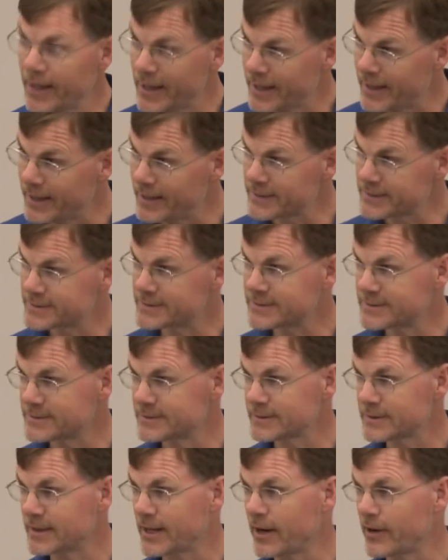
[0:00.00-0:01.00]

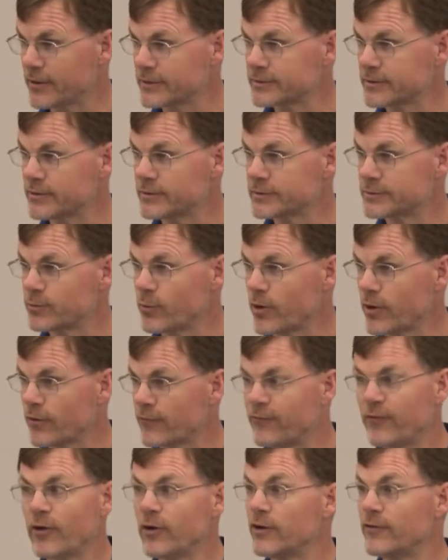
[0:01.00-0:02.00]
His characters were
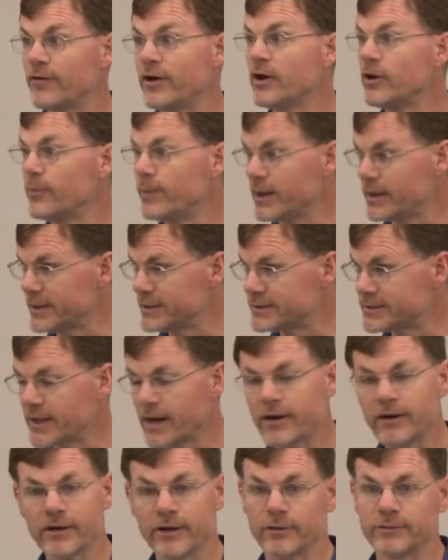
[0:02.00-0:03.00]
full of hillbilly
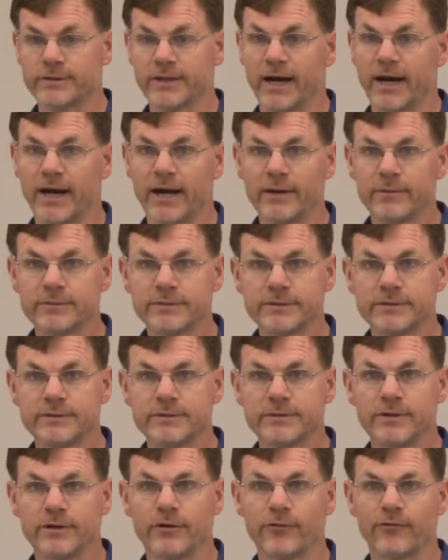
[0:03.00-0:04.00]
stereotypes,
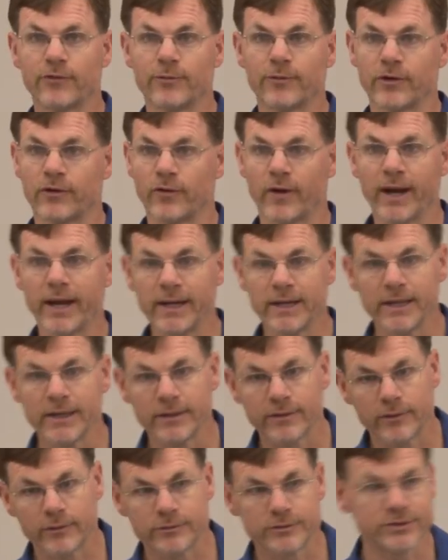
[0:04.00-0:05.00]
you know, from the
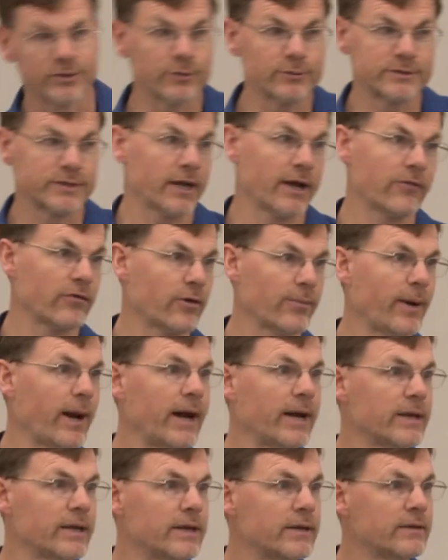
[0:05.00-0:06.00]
granny who shoots at
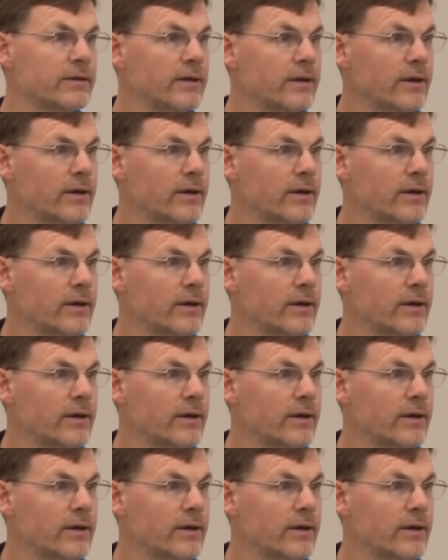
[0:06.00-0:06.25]
everybody,